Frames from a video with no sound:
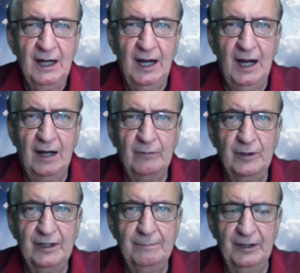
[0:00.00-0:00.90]
I
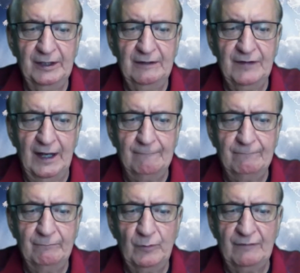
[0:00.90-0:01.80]
really believe that
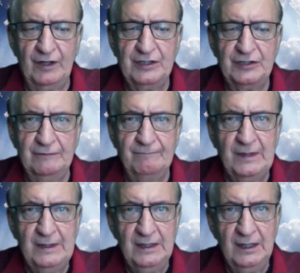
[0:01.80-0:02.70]

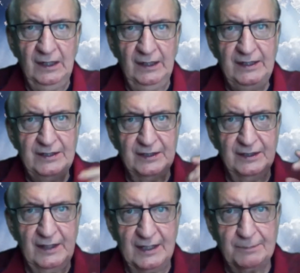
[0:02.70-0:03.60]
Revelation leads
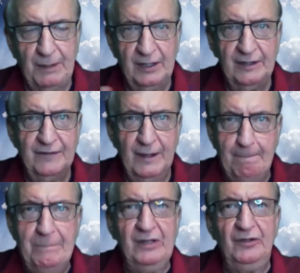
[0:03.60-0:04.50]
it as part of
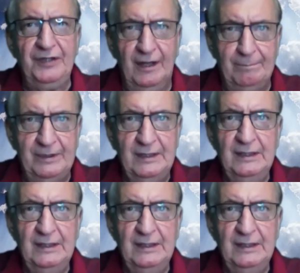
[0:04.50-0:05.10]
the buildup